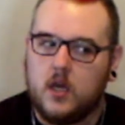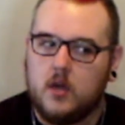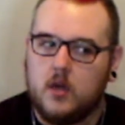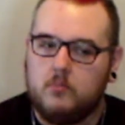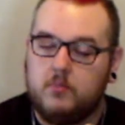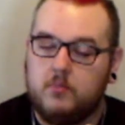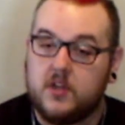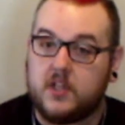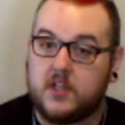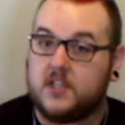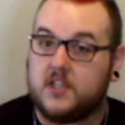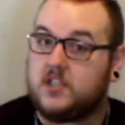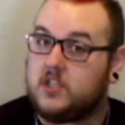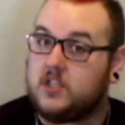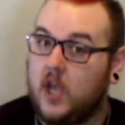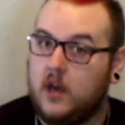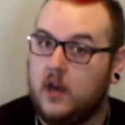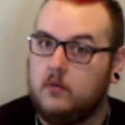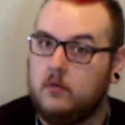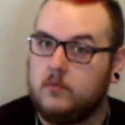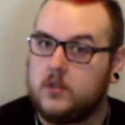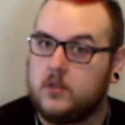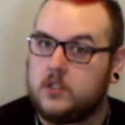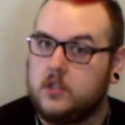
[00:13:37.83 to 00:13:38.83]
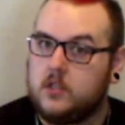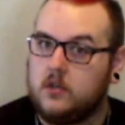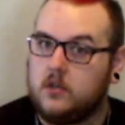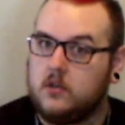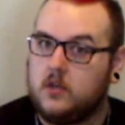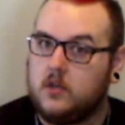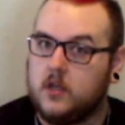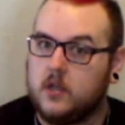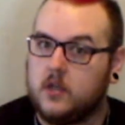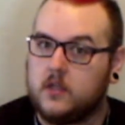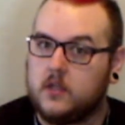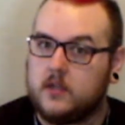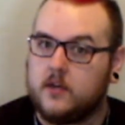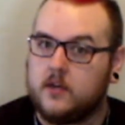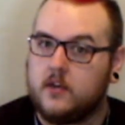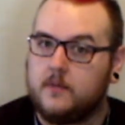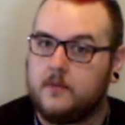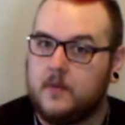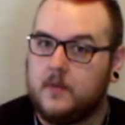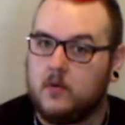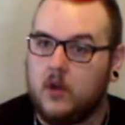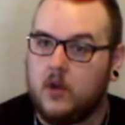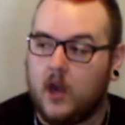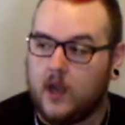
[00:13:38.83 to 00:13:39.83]
but the scent was still good. Don't get
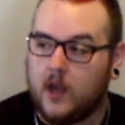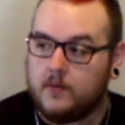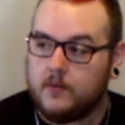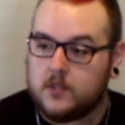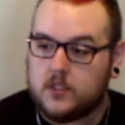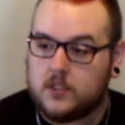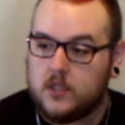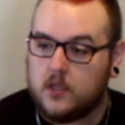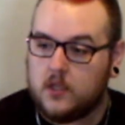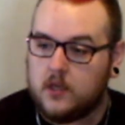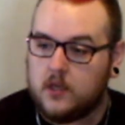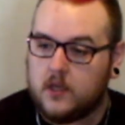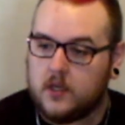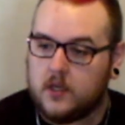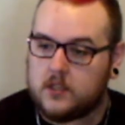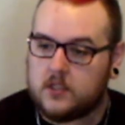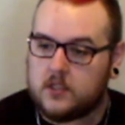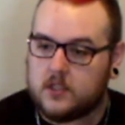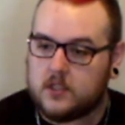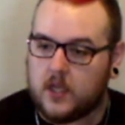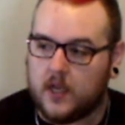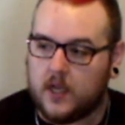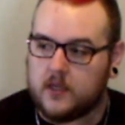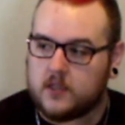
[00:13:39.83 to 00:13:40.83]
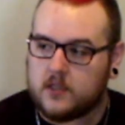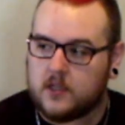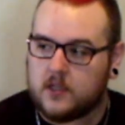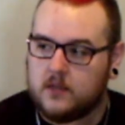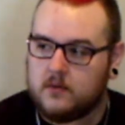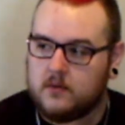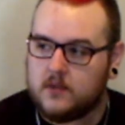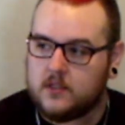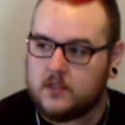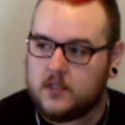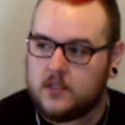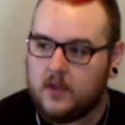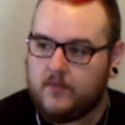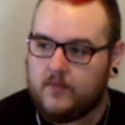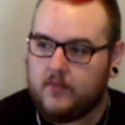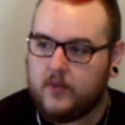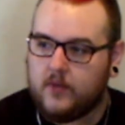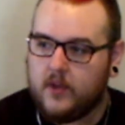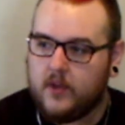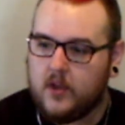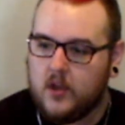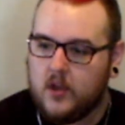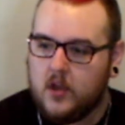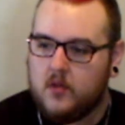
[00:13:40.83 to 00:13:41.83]
me wrong. It was still a good scent. It was
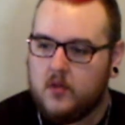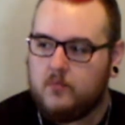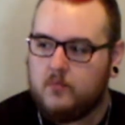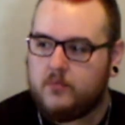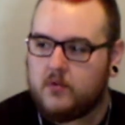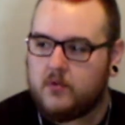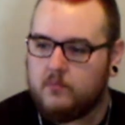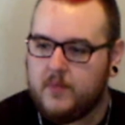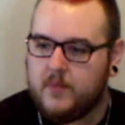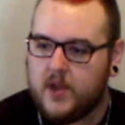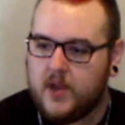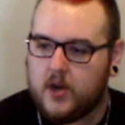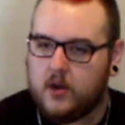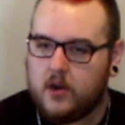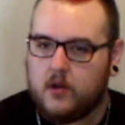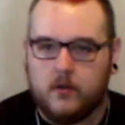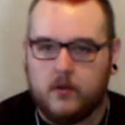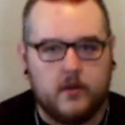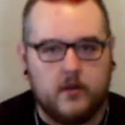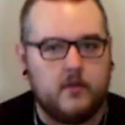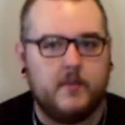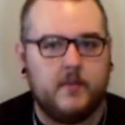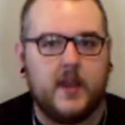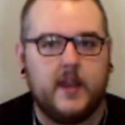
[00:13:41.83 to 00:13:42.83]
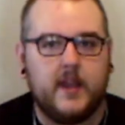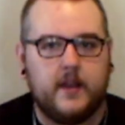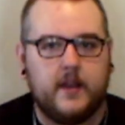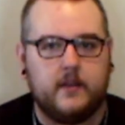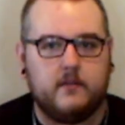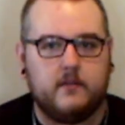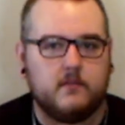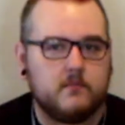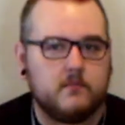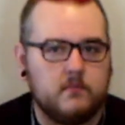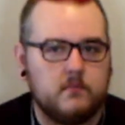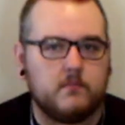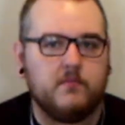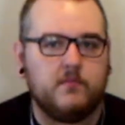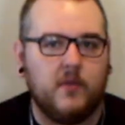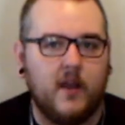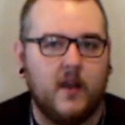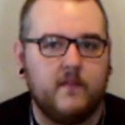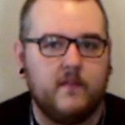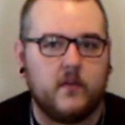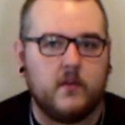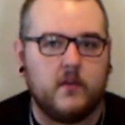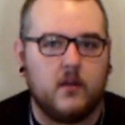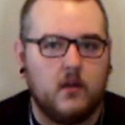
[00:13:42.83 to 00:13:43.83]
definitely premier gourmet
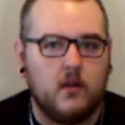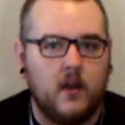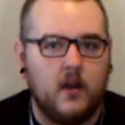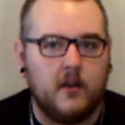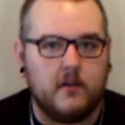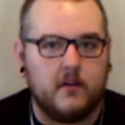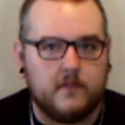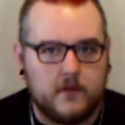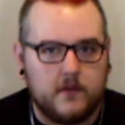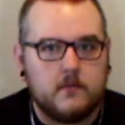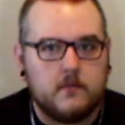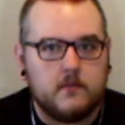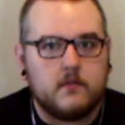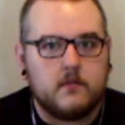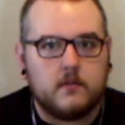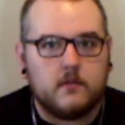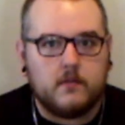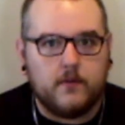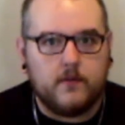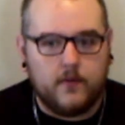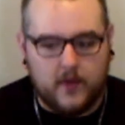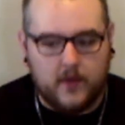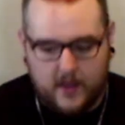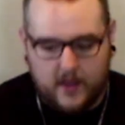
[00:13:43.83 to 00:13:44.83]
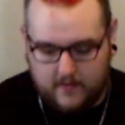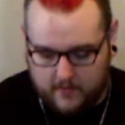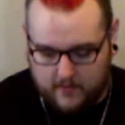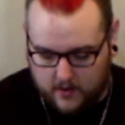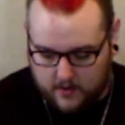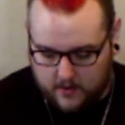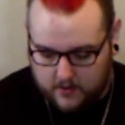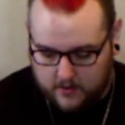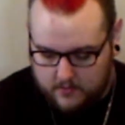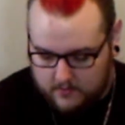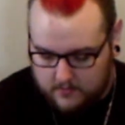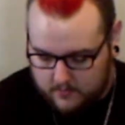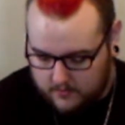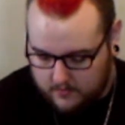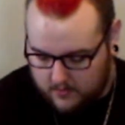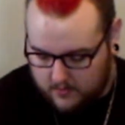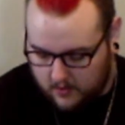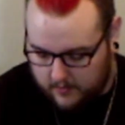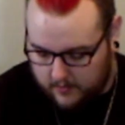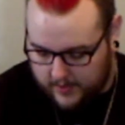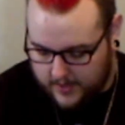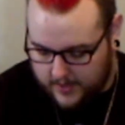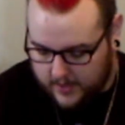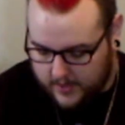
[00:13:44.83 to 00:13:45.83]
level of flavor
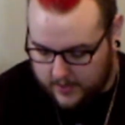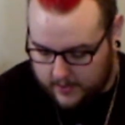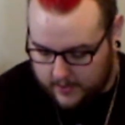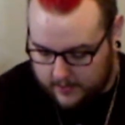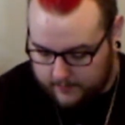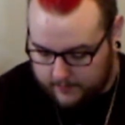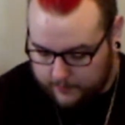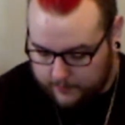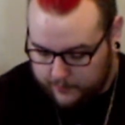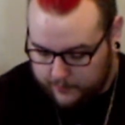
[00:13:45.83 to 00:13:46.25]
going on.